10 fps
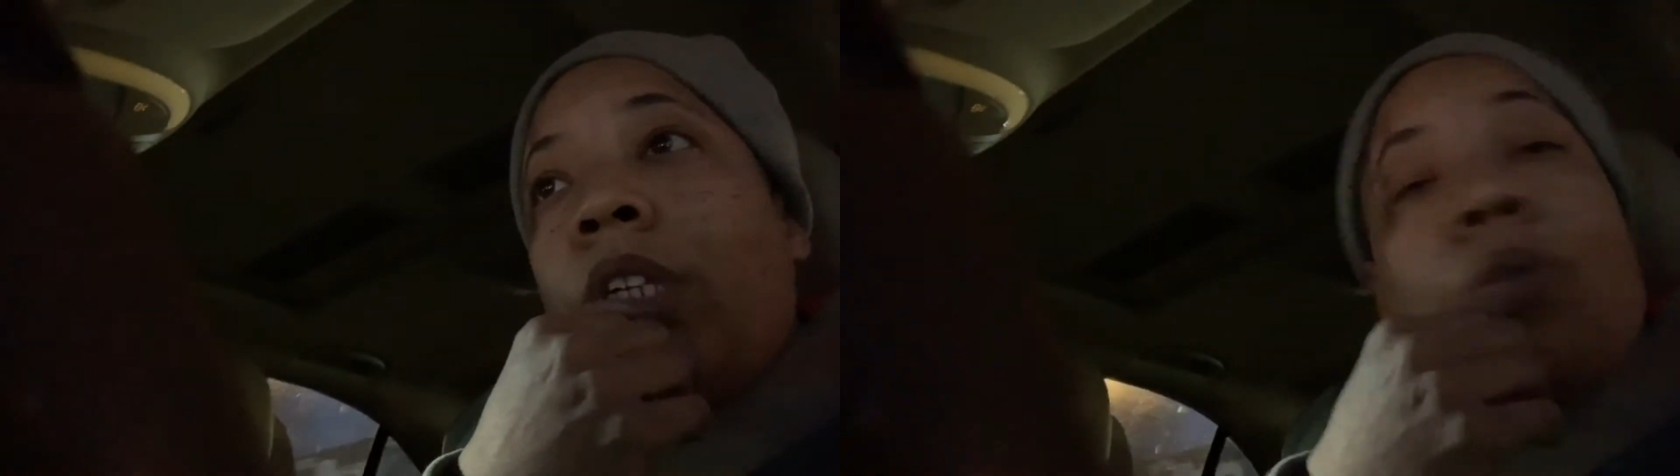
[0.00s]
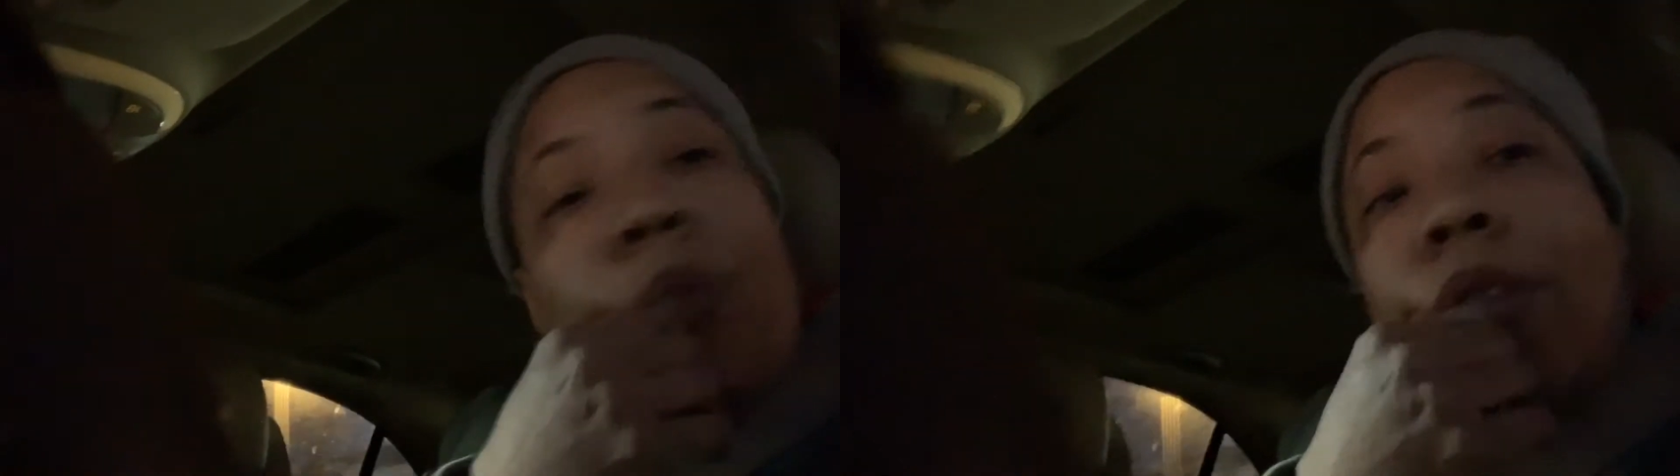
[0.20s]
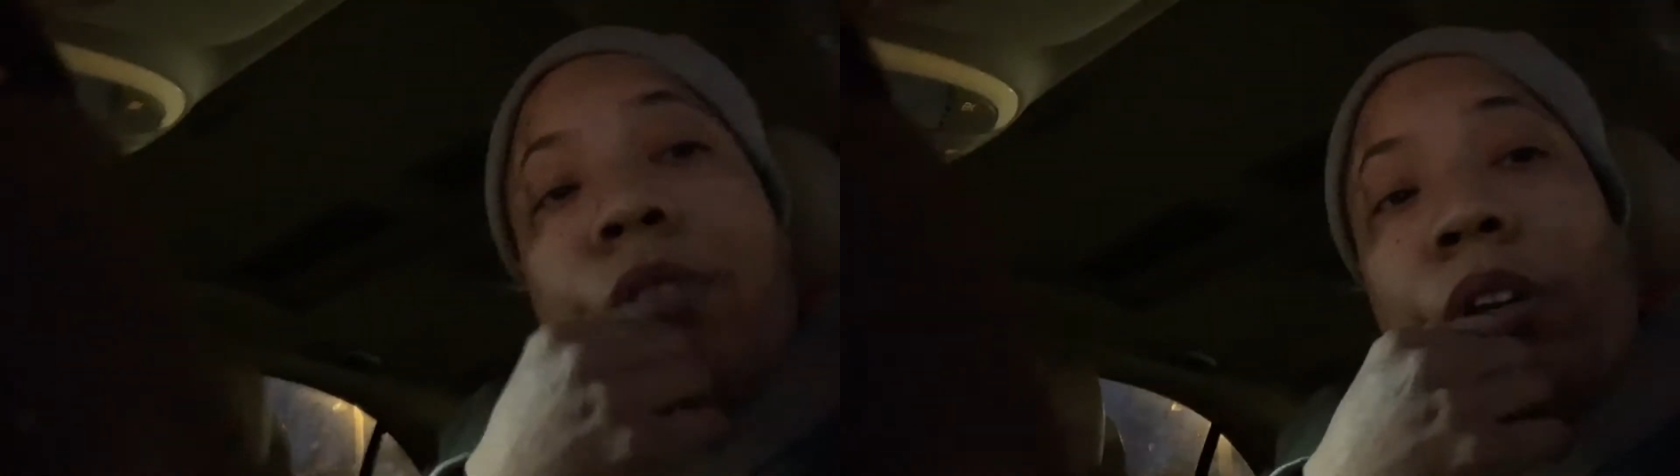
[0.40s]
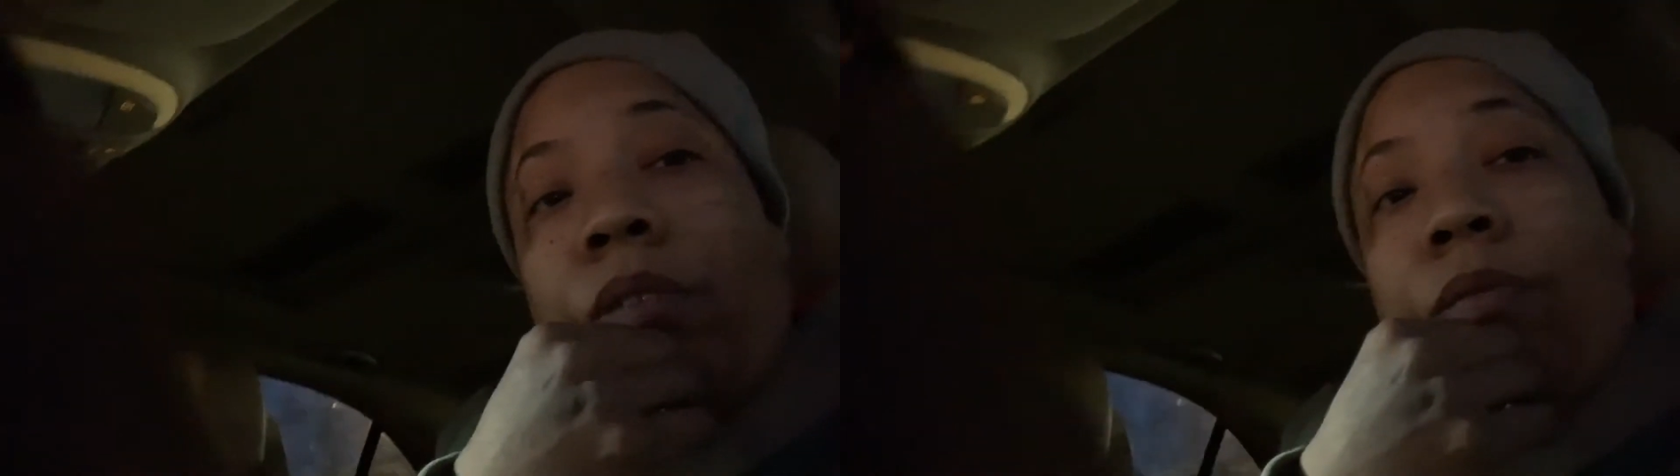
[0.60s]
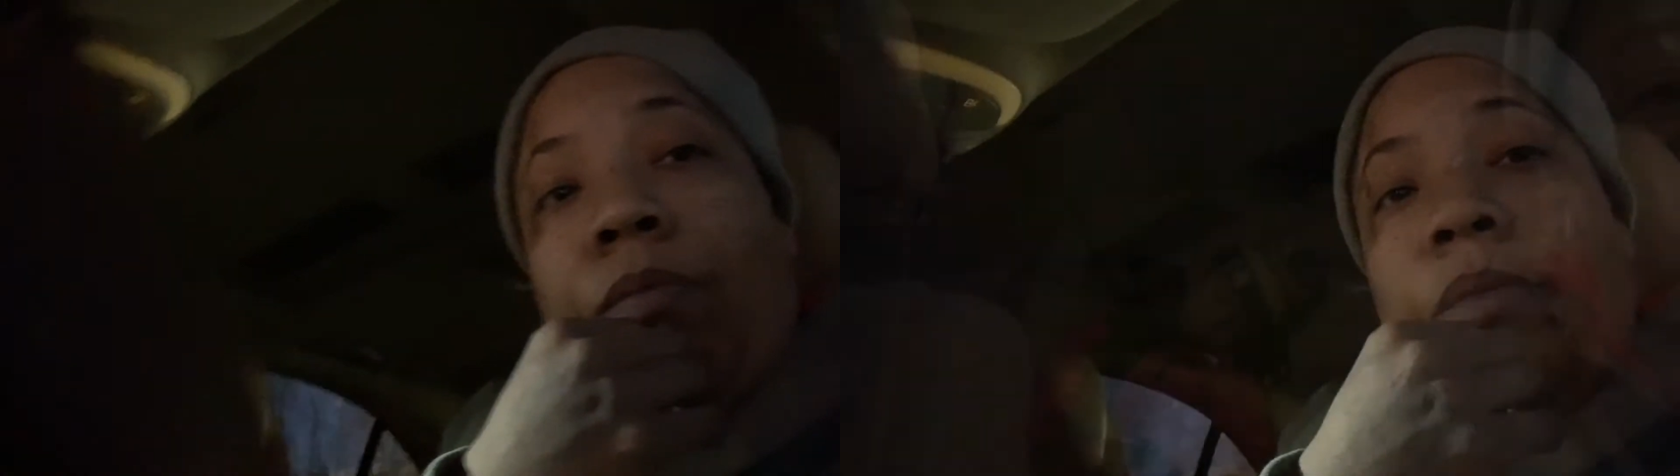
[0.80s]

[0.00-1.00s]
some work done.